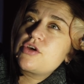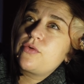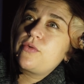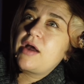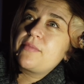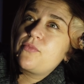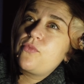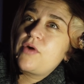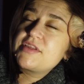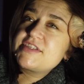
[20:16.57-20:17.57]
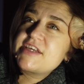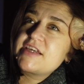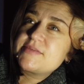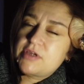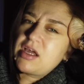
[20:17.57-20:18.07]
So I'm one
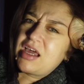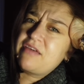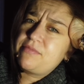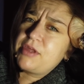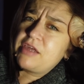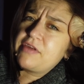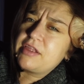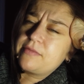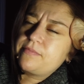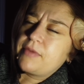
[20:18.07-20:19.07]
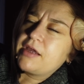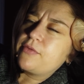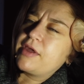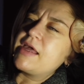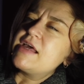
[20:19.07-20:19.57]
size, I have big feet, by
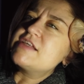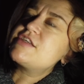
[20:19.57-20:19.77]
the way.